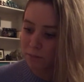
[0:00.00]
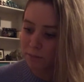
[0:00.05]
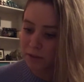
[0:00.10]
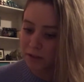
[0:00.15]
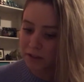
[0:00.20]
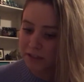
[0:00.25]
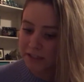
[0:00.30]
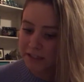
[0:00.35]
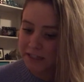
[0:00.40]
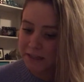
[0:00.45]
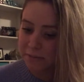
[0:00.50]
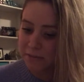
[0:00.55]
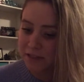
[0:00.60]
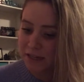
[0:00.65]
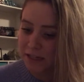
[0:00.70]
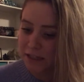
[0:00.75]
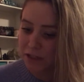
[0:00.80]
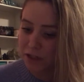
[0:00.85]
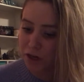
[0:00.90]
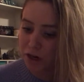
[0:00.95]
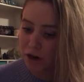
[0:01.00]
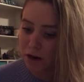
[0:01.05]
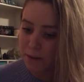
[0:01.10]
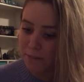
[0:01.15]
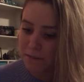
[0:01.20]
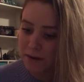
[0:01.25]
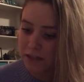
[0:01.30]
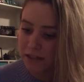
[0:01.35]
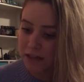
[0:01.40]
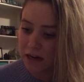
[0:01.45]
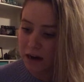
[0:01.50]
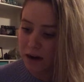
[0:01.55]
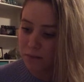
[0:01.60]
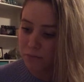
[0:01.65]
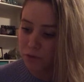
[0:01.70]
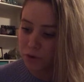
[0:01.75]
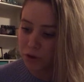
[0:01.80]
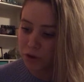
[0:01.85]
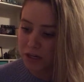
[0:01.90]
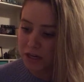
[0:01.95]
Build a Team TED Talk by
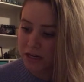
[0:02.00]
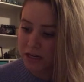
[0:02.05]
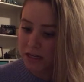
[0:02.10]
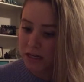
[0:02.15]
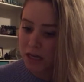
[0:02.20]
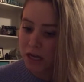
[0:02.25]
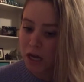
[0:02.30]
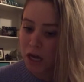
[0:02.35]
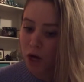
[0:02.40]
Tom Wujek